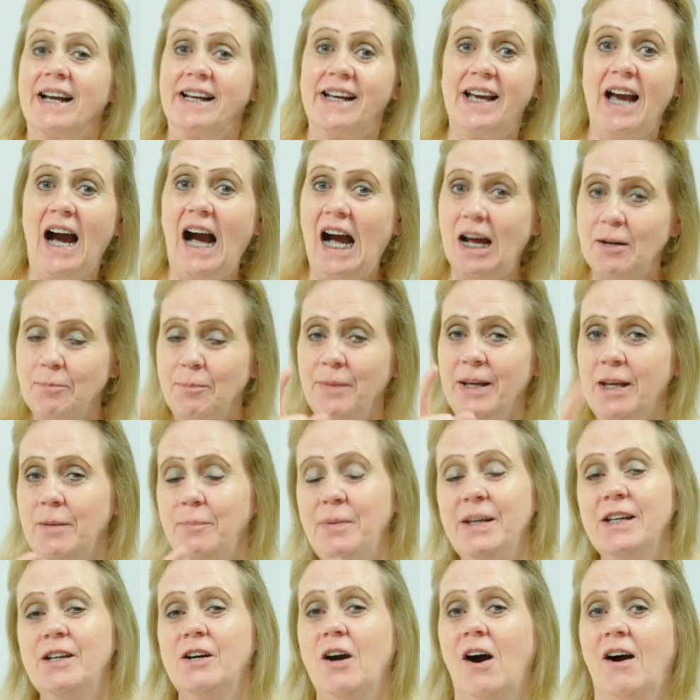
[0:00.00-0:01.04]
God may
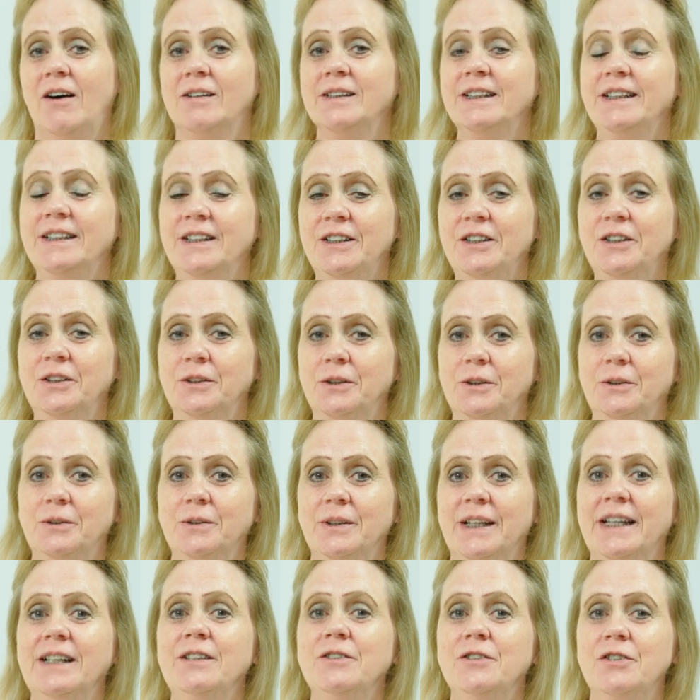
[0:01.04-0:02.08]
be calling you
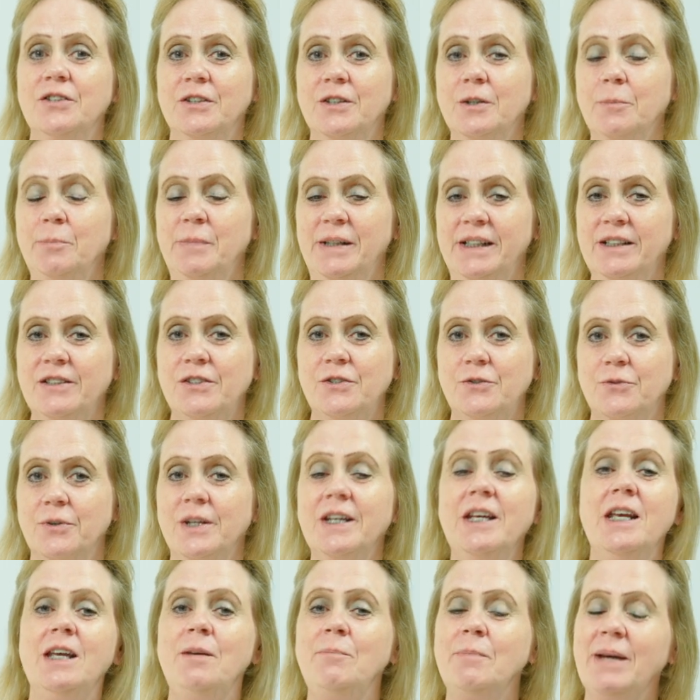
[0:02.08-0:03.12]
into the ministry.
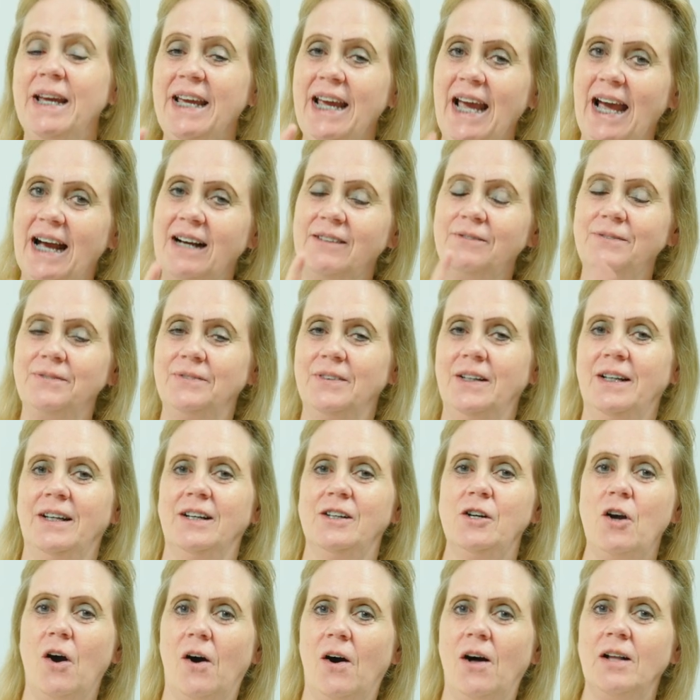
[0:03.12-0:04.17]
He may have a
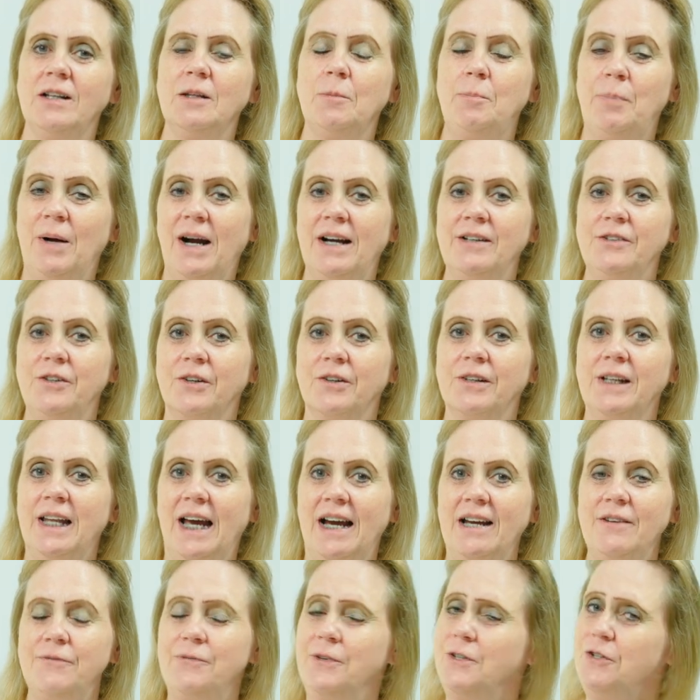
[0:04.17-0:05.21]
call upon your
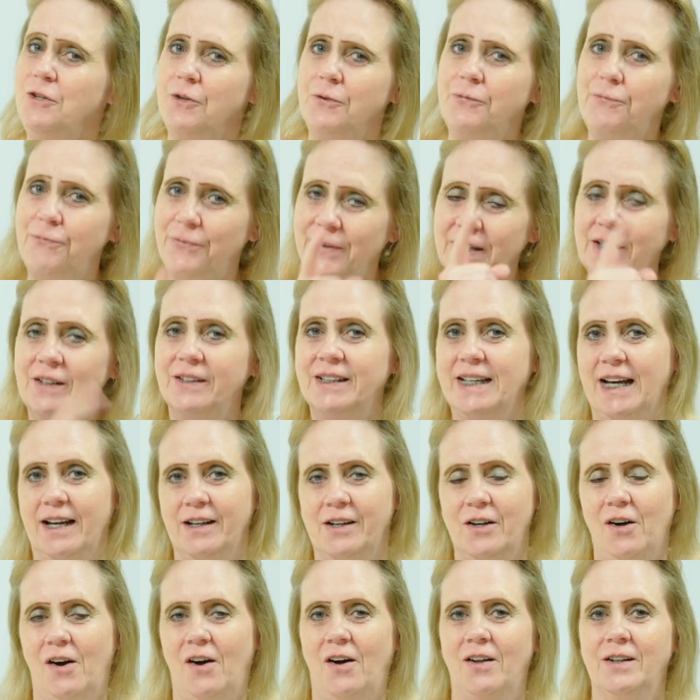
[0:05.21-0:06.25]
life and you feel that
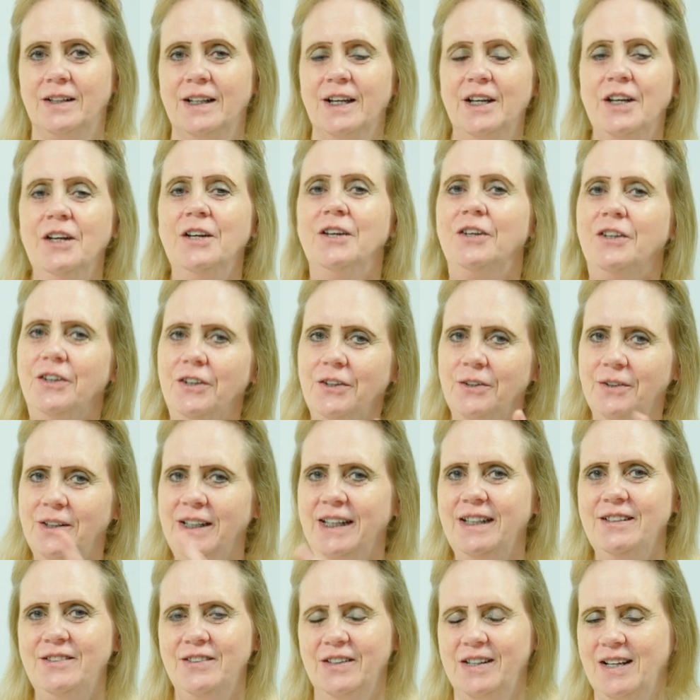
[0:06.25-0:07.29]
call. You
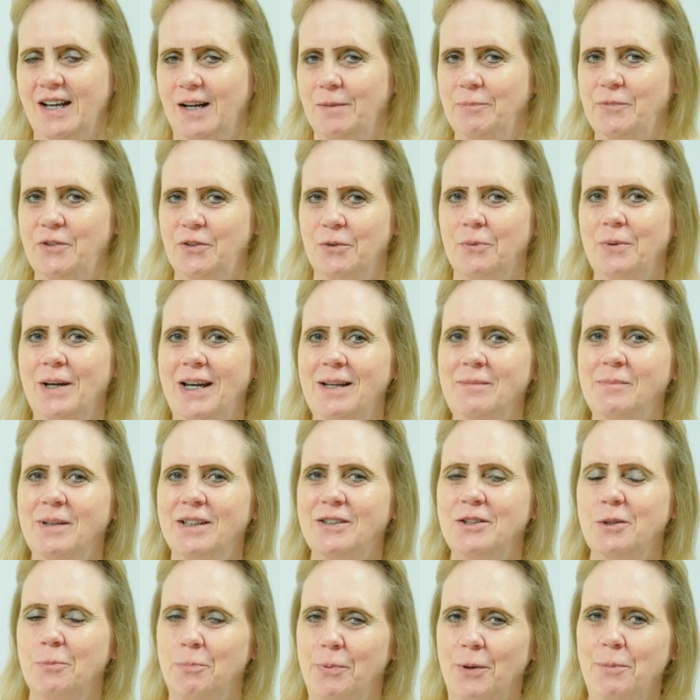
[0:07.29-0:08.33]
need to come to
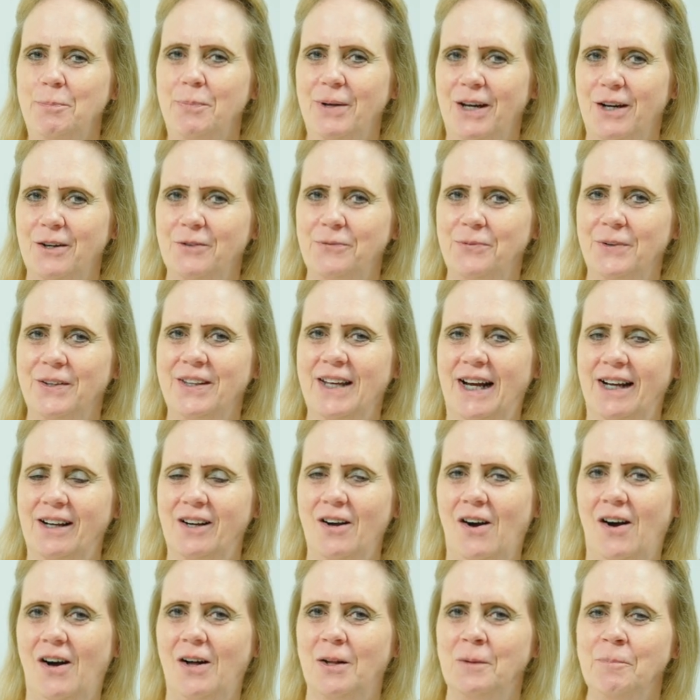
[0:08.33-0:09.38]
Rhema to prepare for that
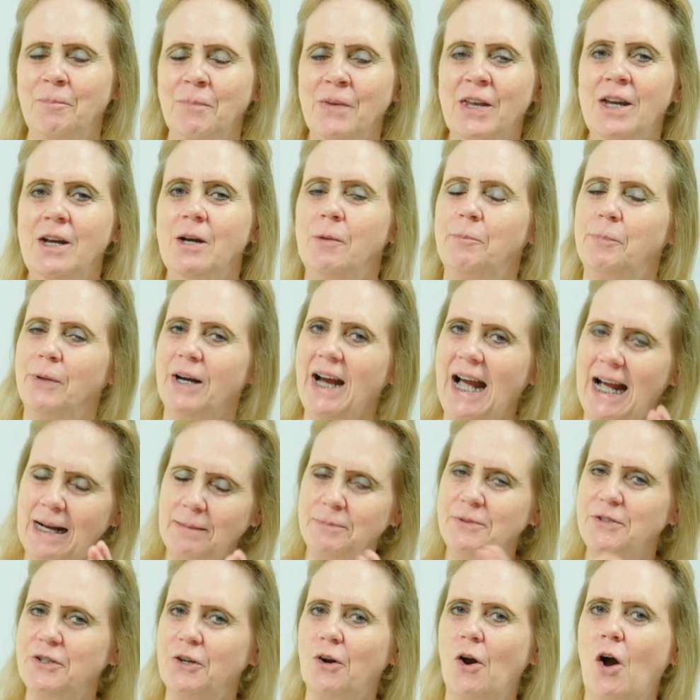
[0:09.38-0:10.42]
call.
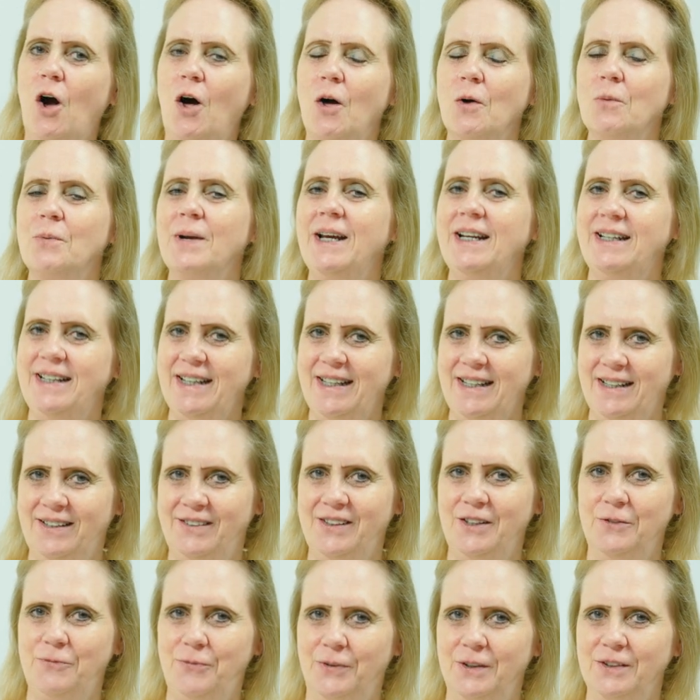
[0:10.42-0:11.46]
Perhaps you're already in
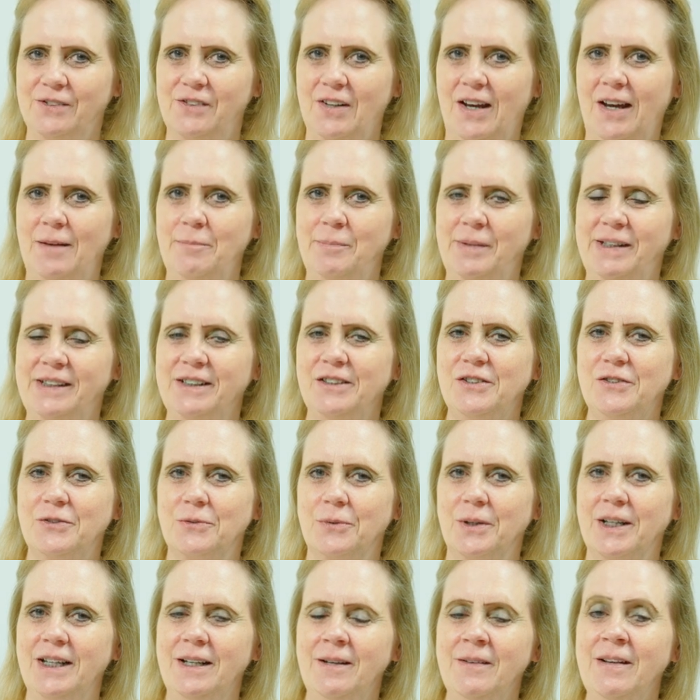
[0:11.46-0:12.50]
the full time
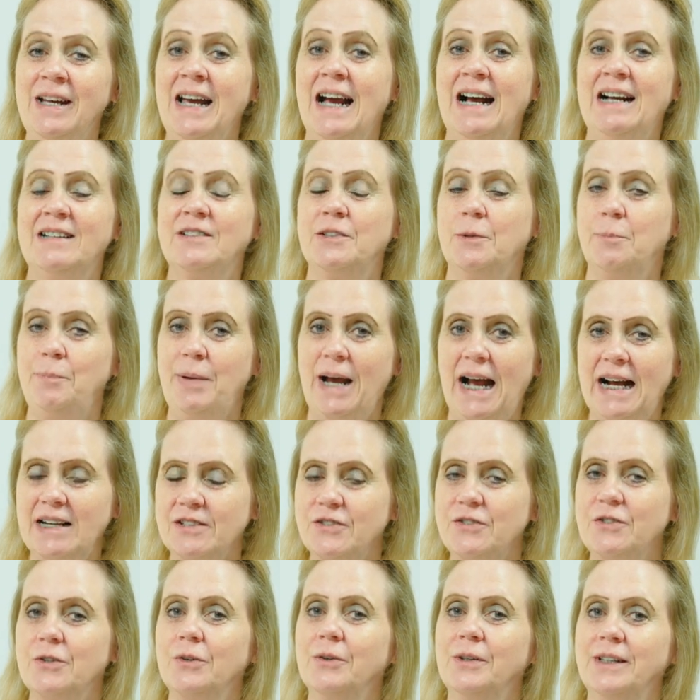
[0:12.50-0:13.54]
ministry as a
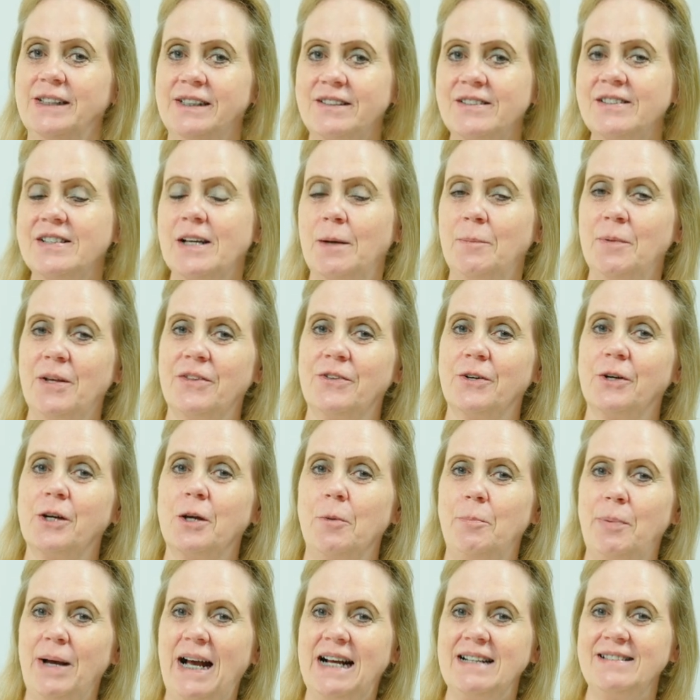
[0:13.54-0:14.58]
pastor or in some other
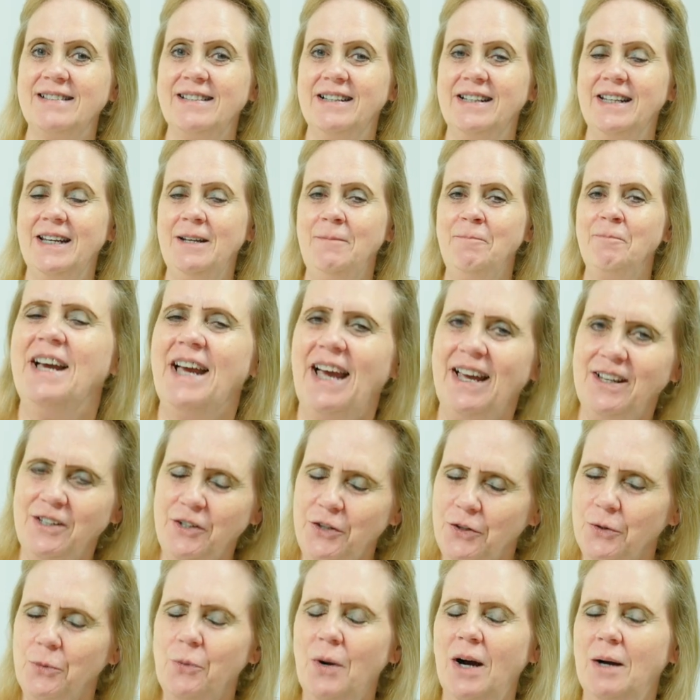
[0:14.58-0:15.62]
capacity and
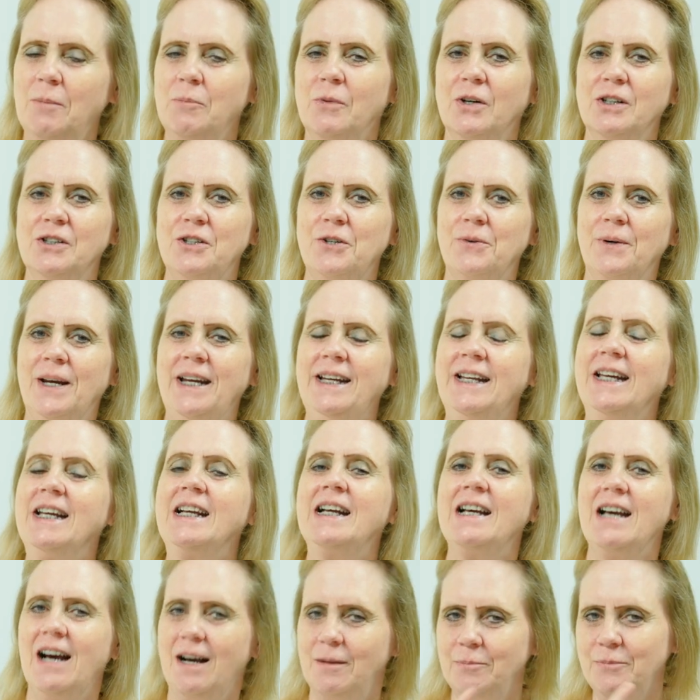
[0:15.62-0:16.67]
you want more training,
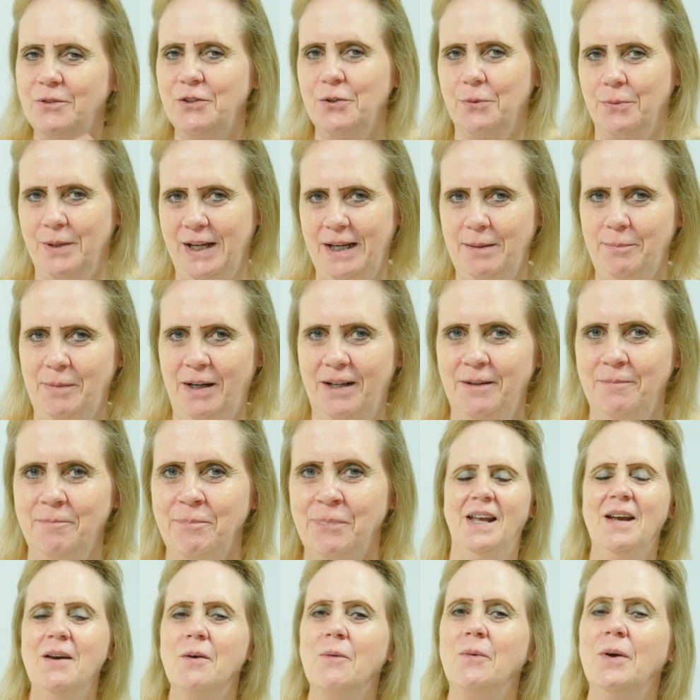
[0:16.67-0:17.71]
come to Rhema.
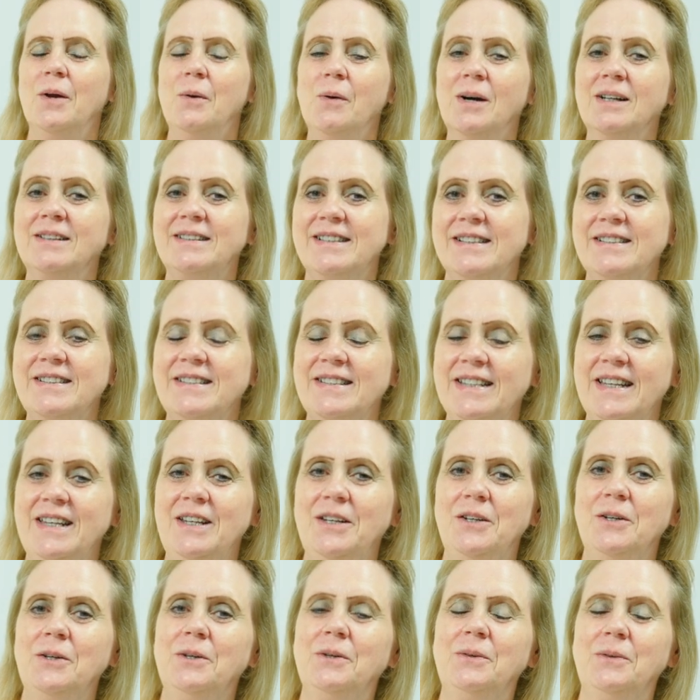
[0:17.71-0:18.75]
We want to
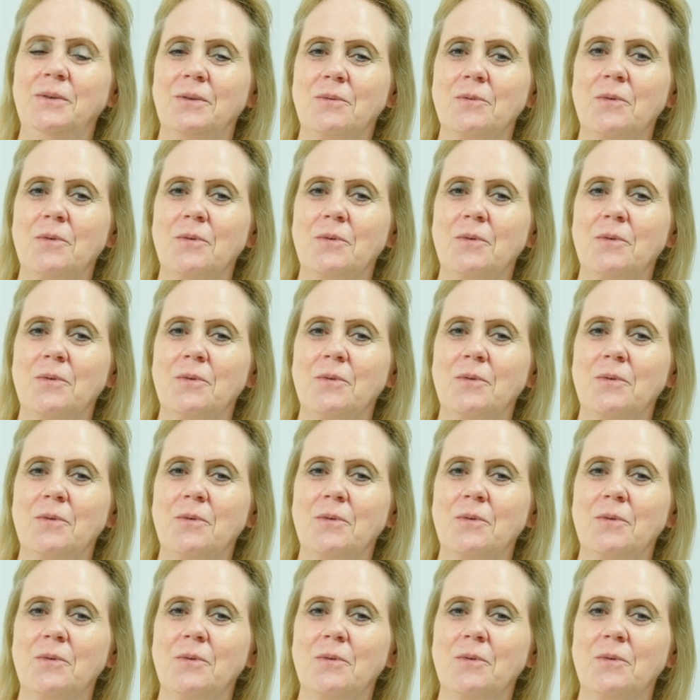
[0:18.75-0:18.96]
see you